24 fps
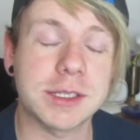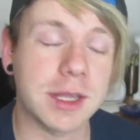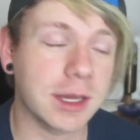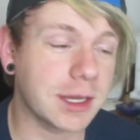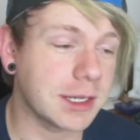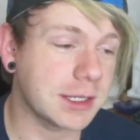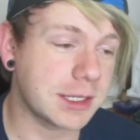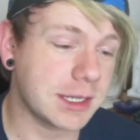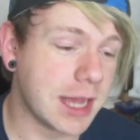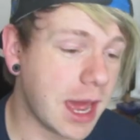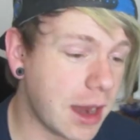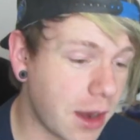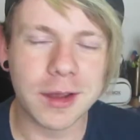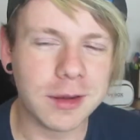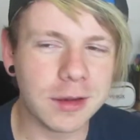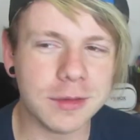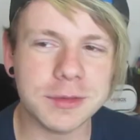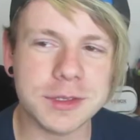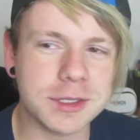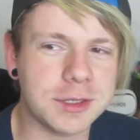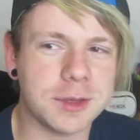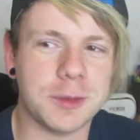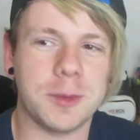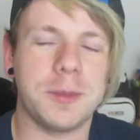Like I said, I'd
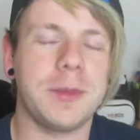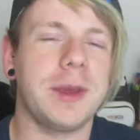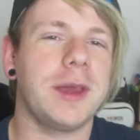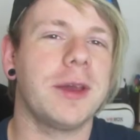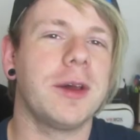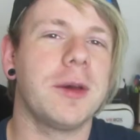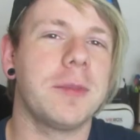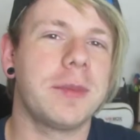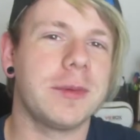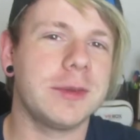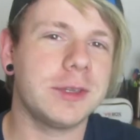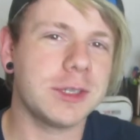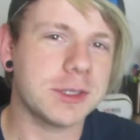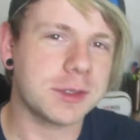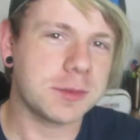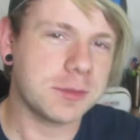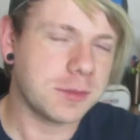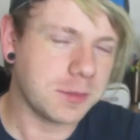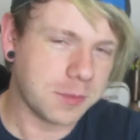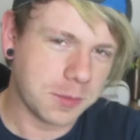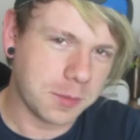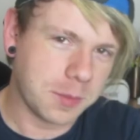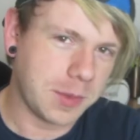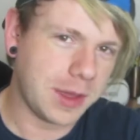love to do a meet-up and just
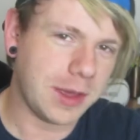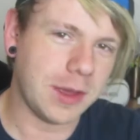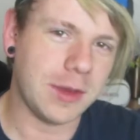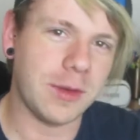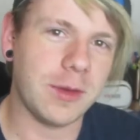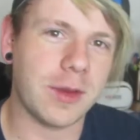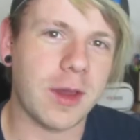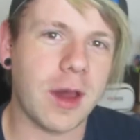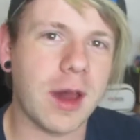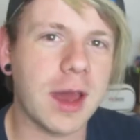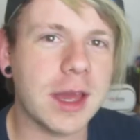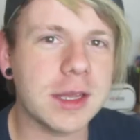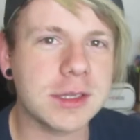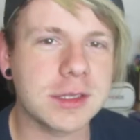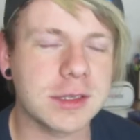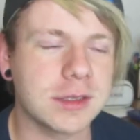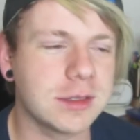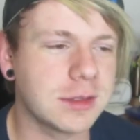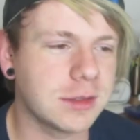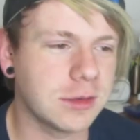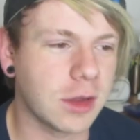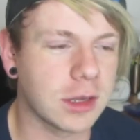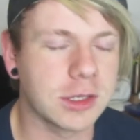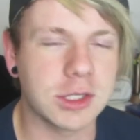meet you guys,
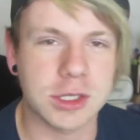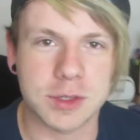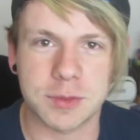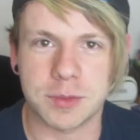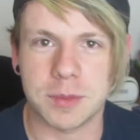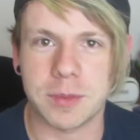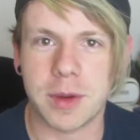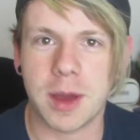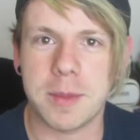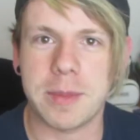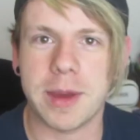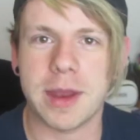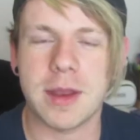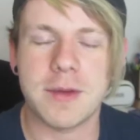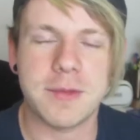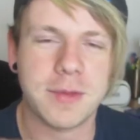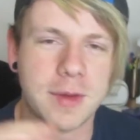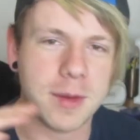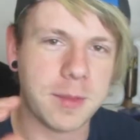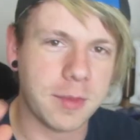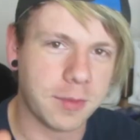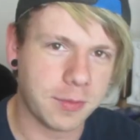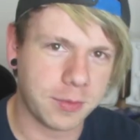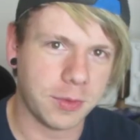not just for my
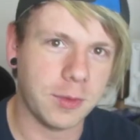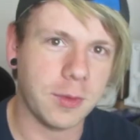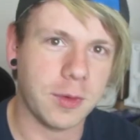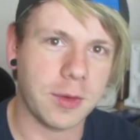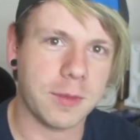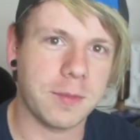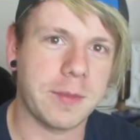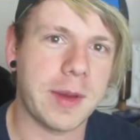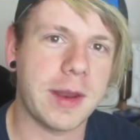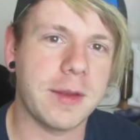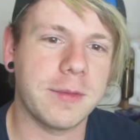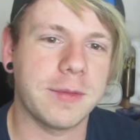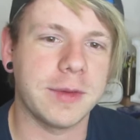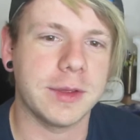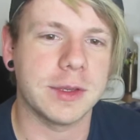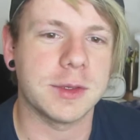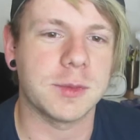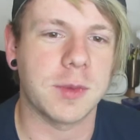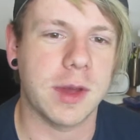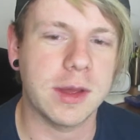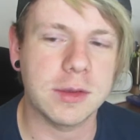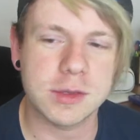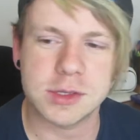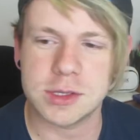benefit, but for your benefit as
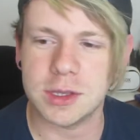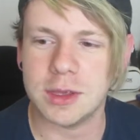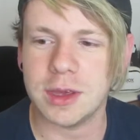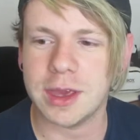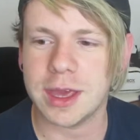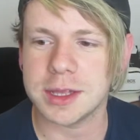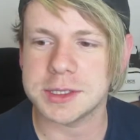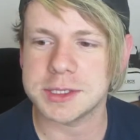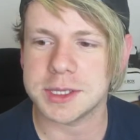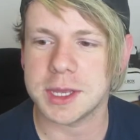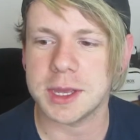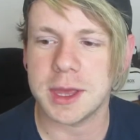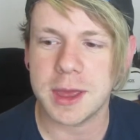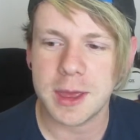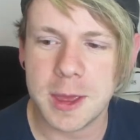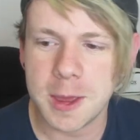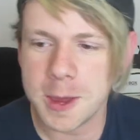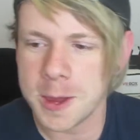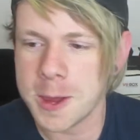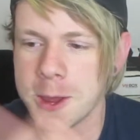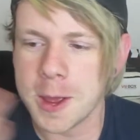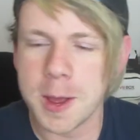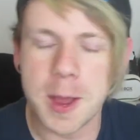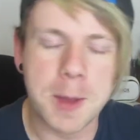well, so you get to
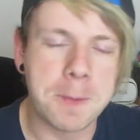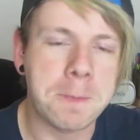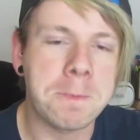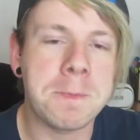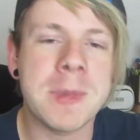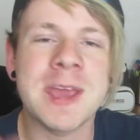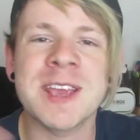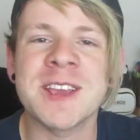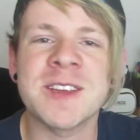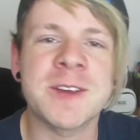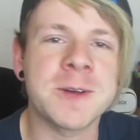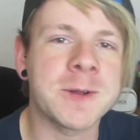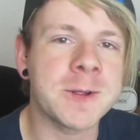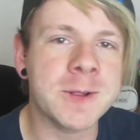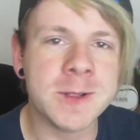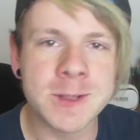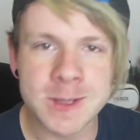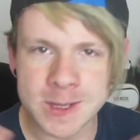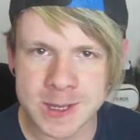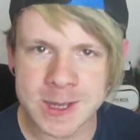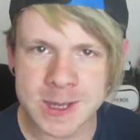mingle,